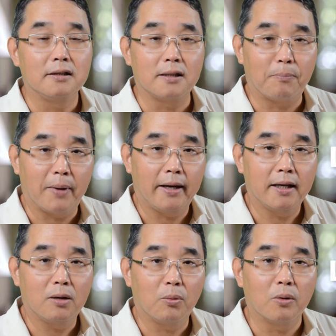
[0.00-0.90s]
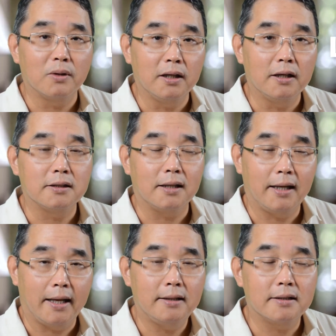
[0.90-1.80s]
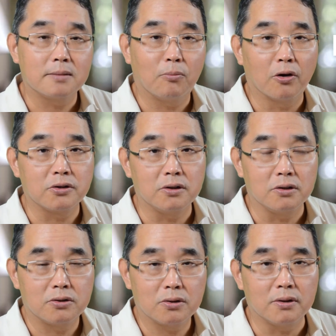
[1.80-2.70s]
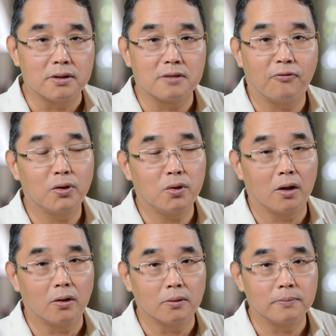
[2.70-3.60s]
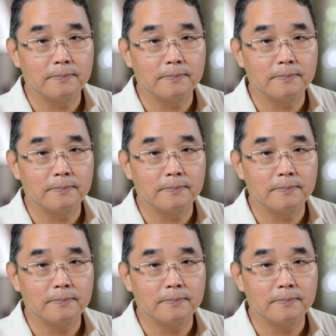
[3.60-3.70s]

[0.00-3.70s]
the bank will need lender's mortgage insurance for your loan.